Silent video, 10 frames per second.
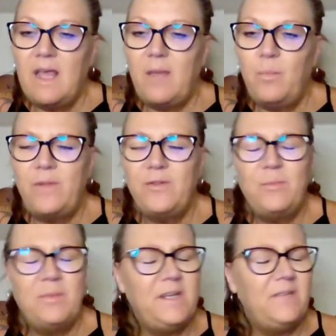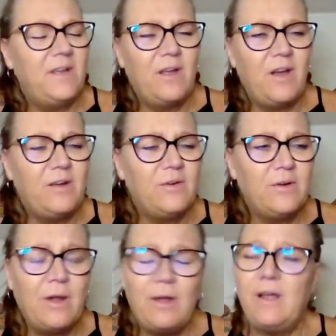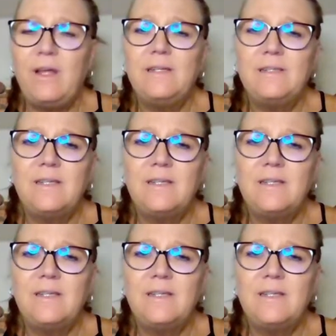And whether you believe in God or not,